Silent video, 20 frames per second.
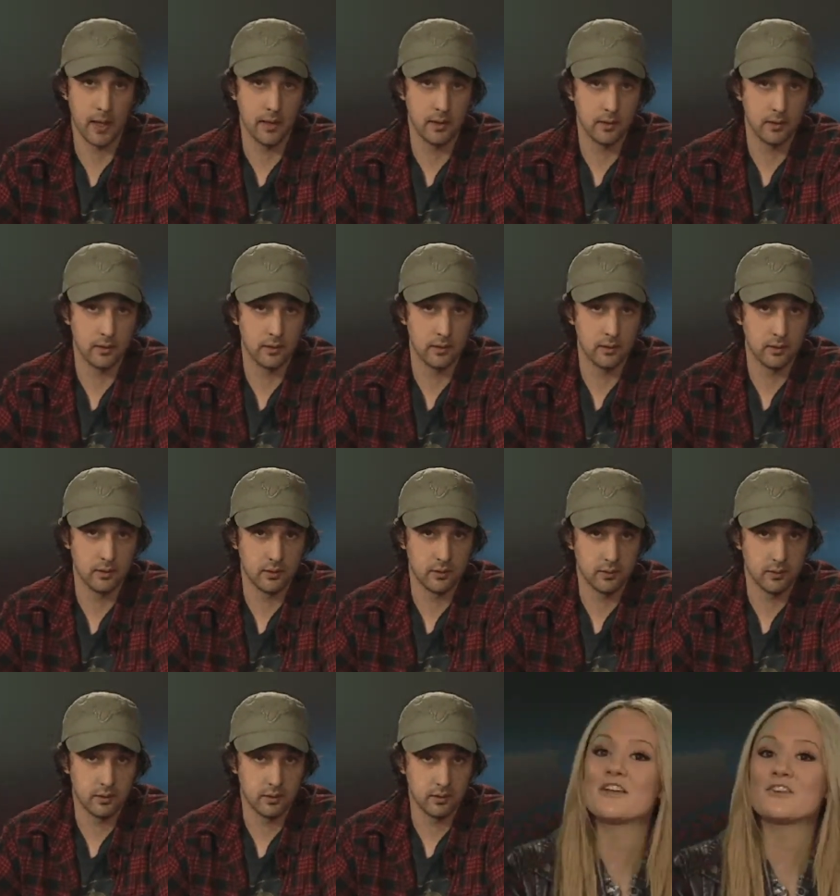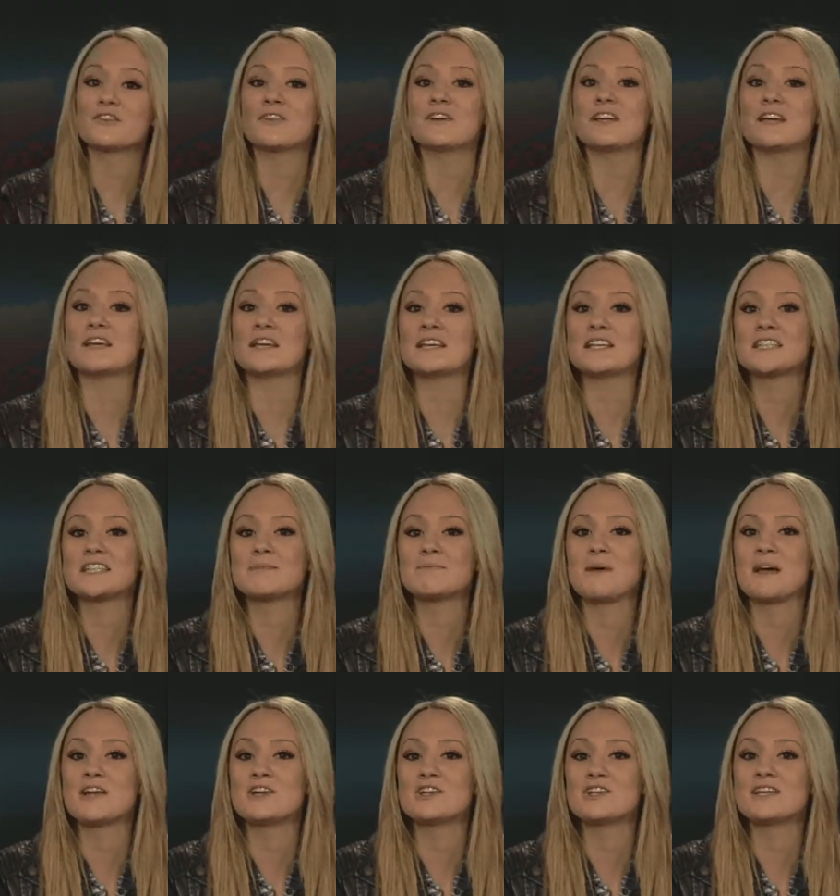Yes, I agree,
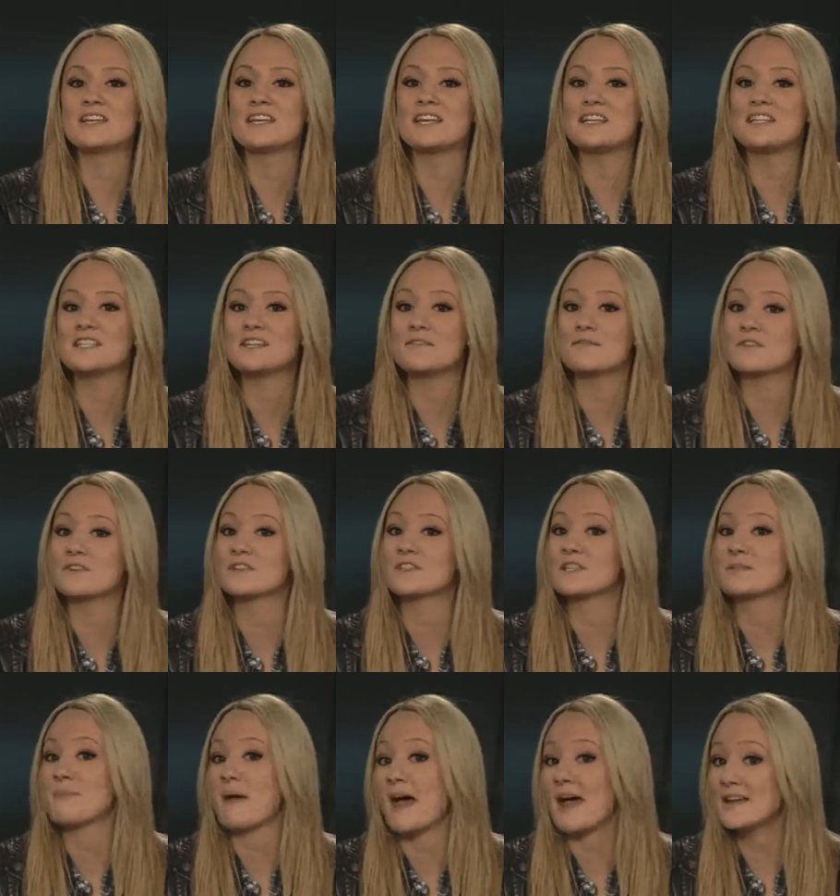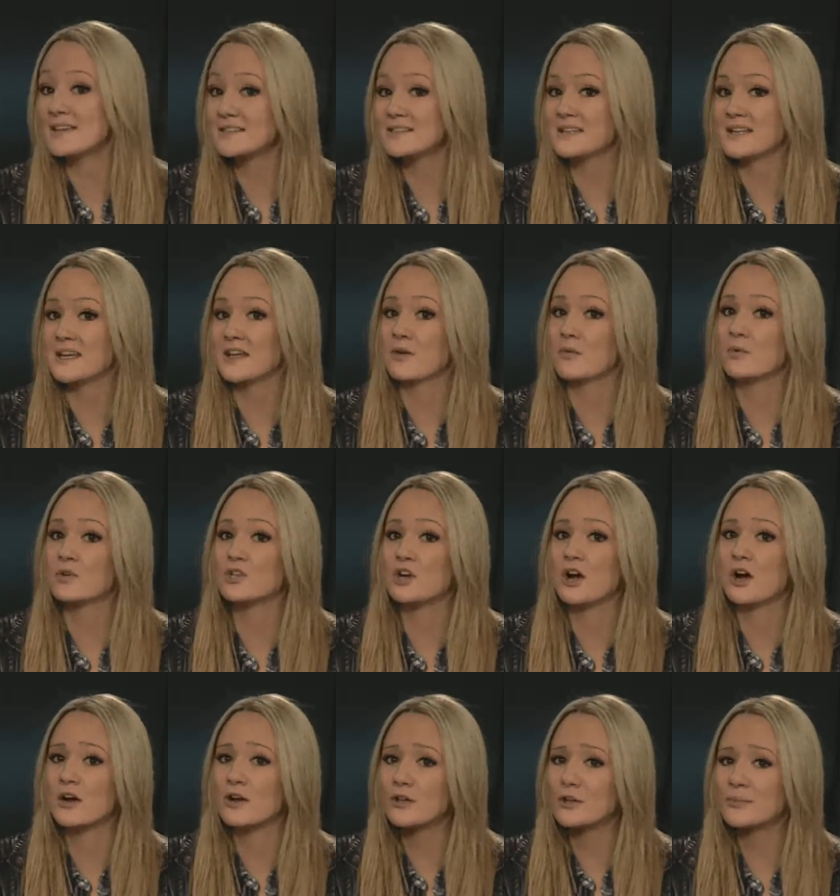especially India versus Pakistan, which
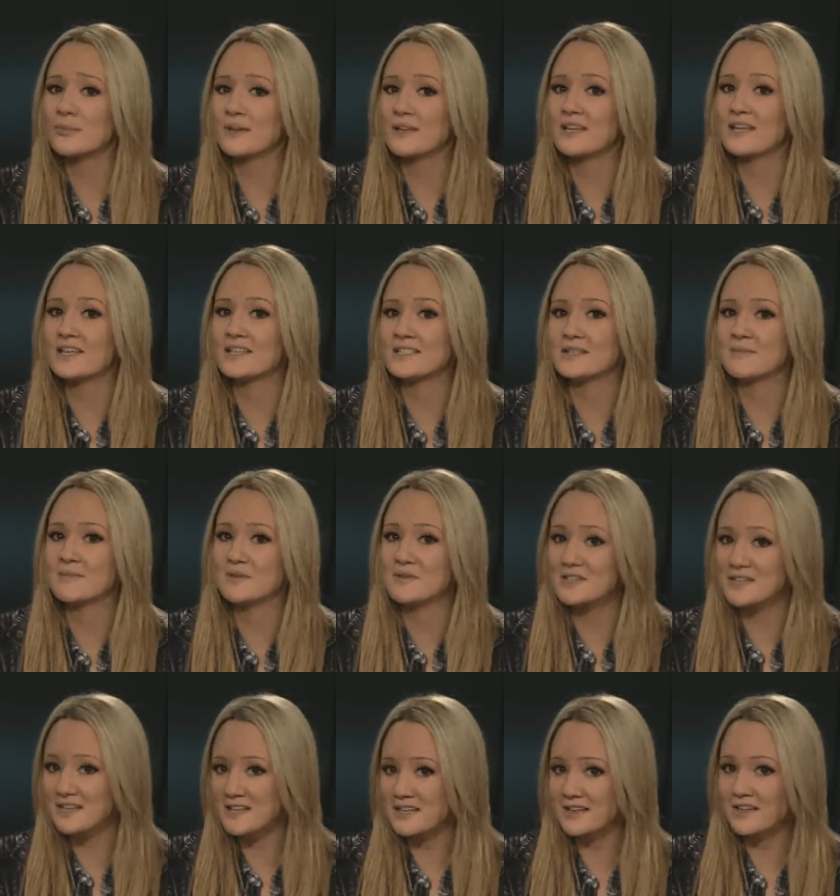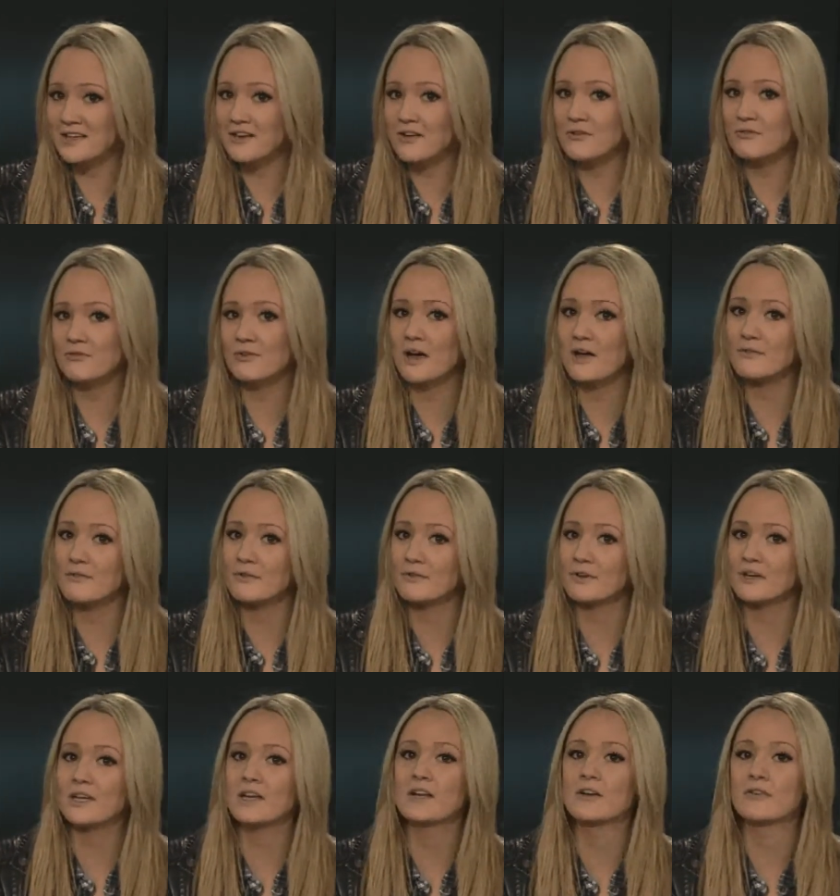arguably is the most heated
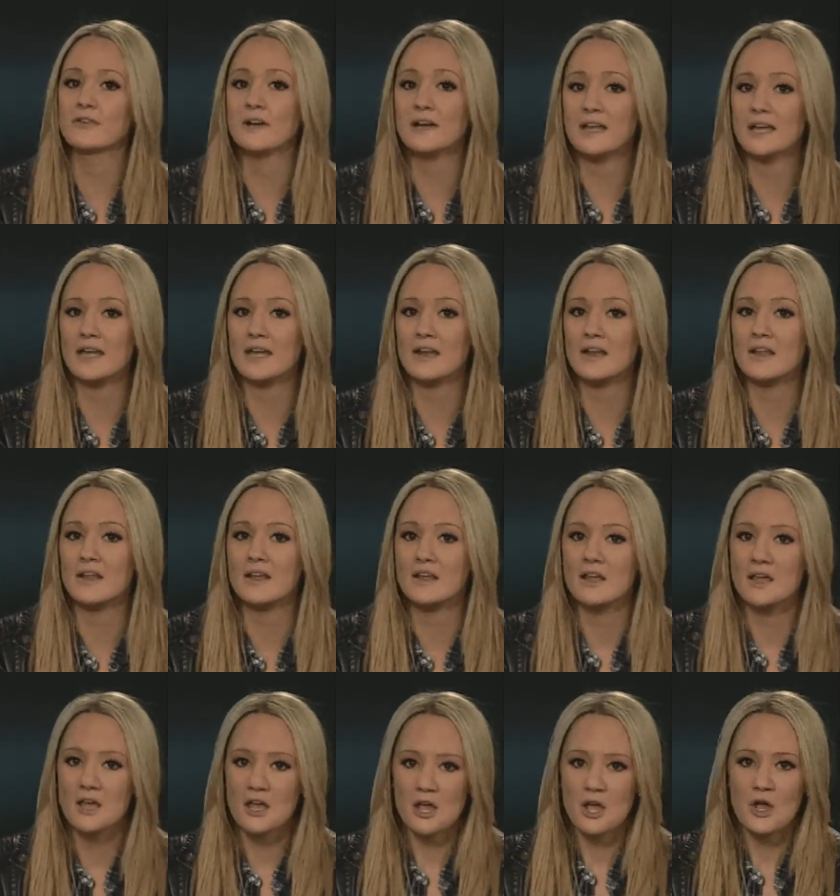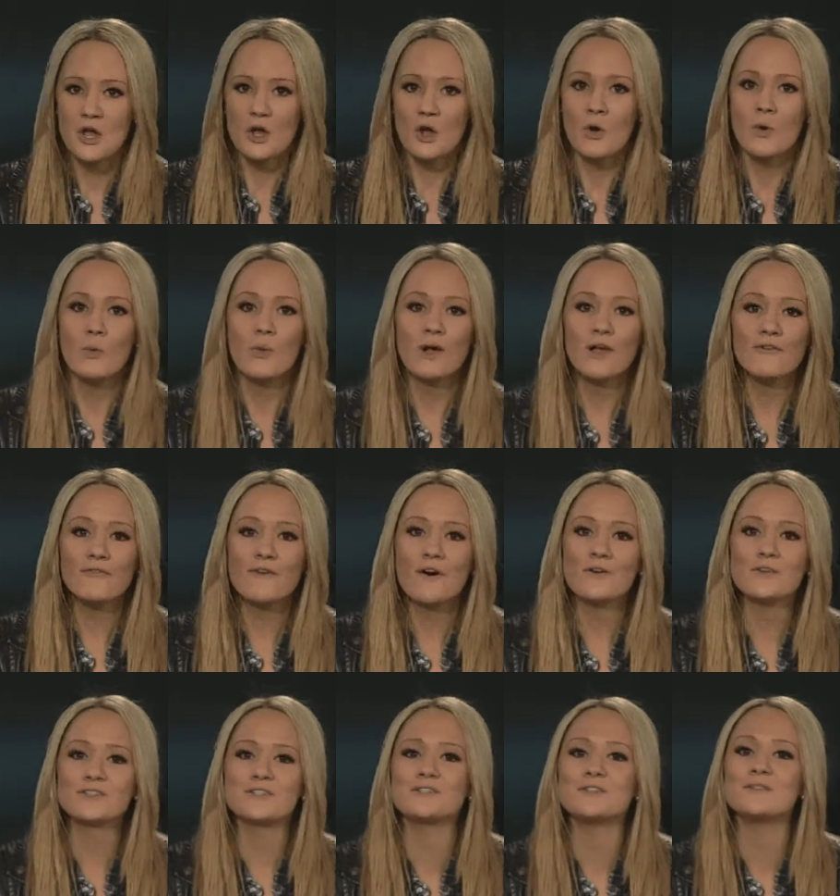rivalry in cricket. Well,
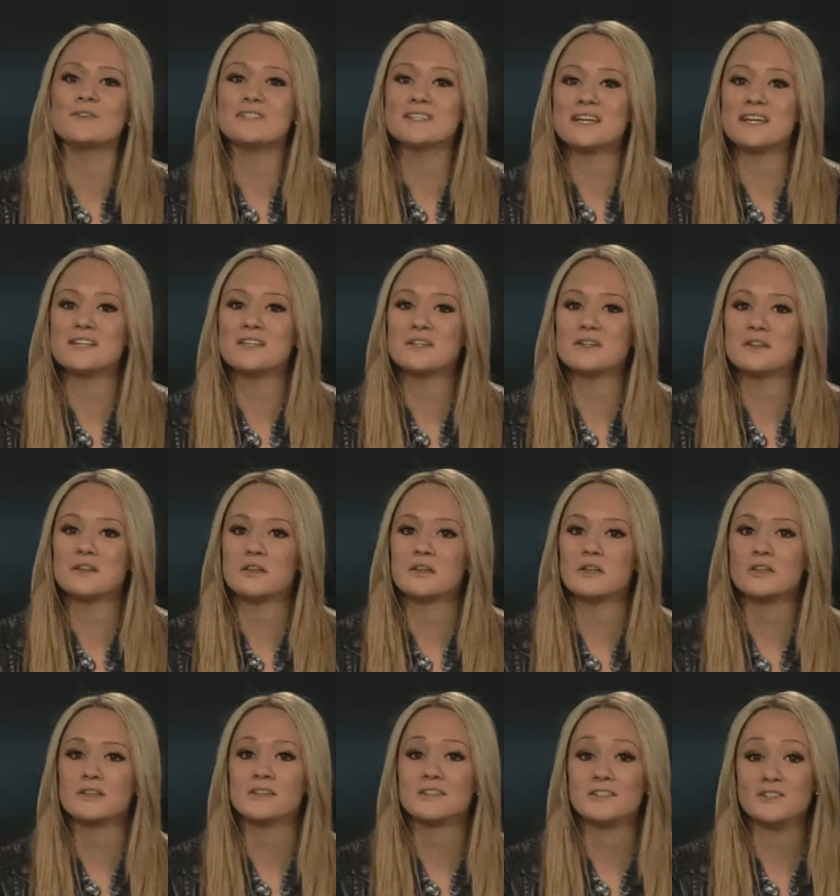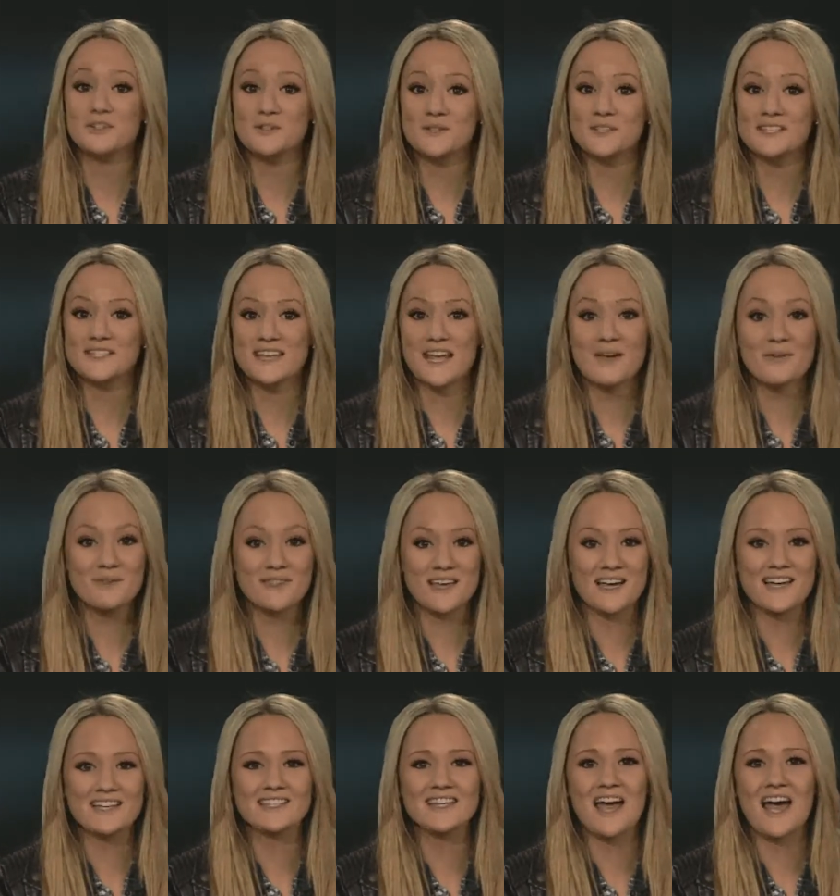folks, do stay with
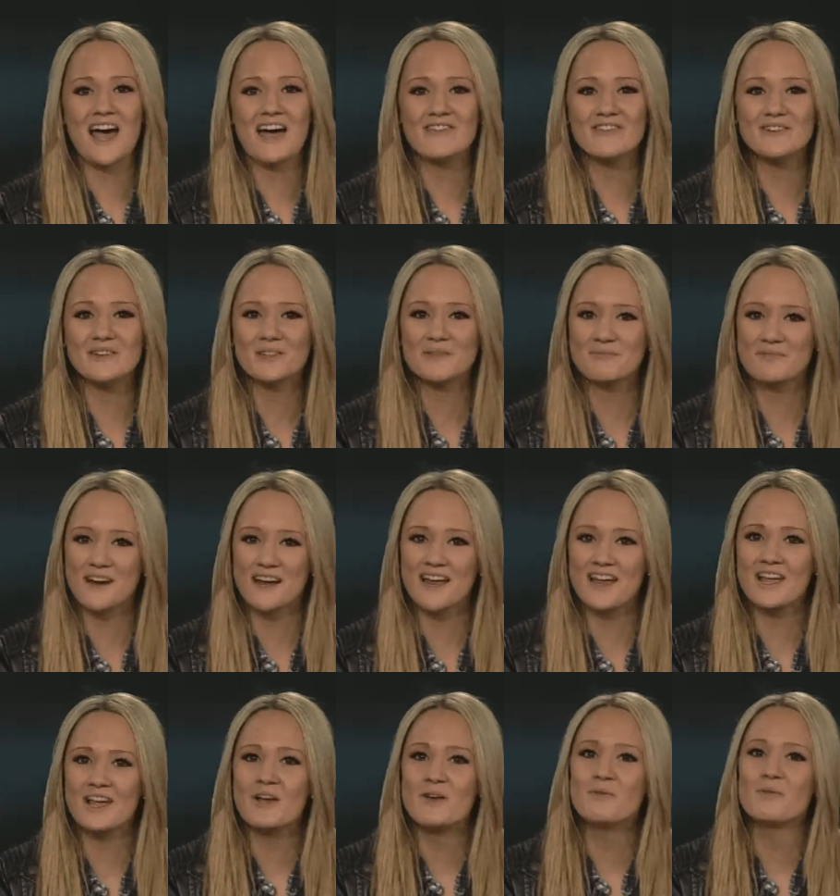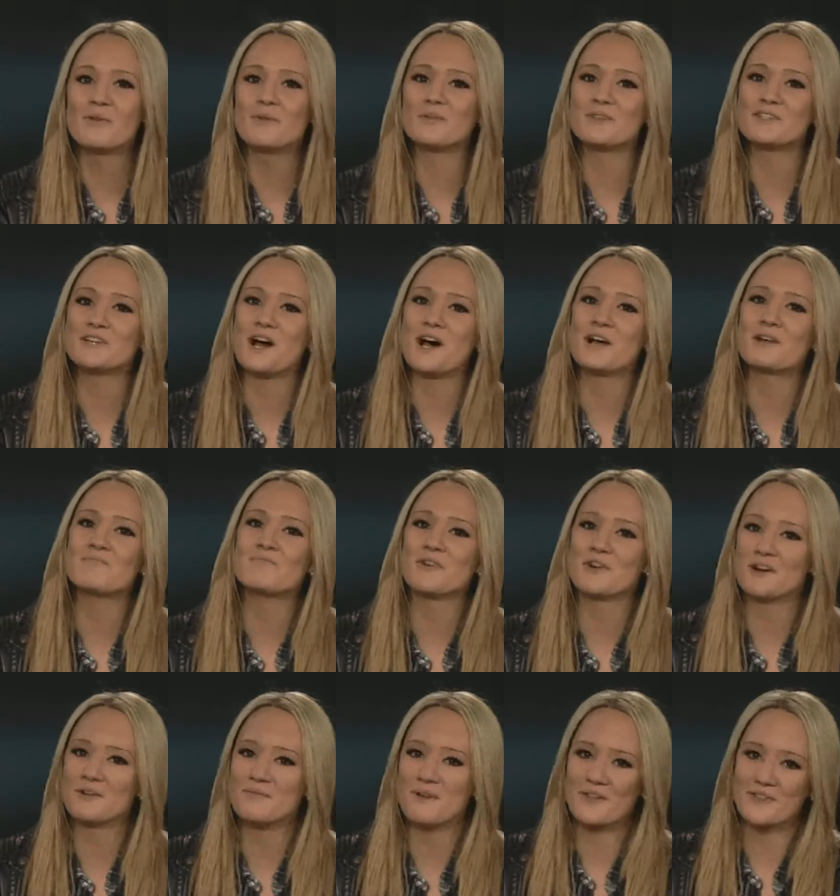us. After the break, we will talk
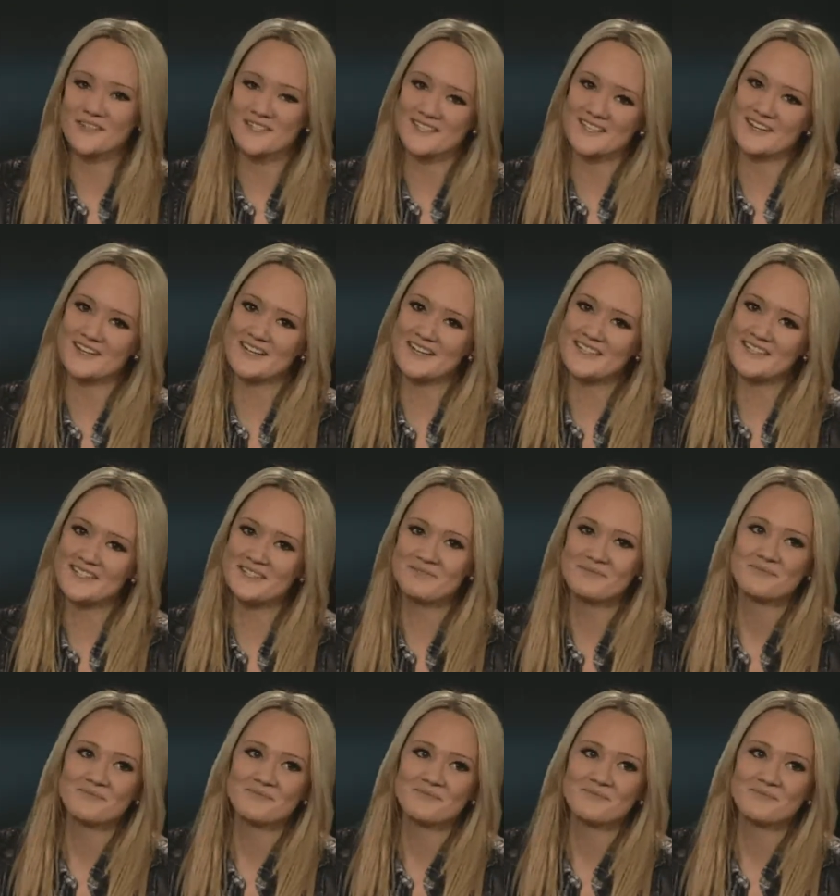more about the series.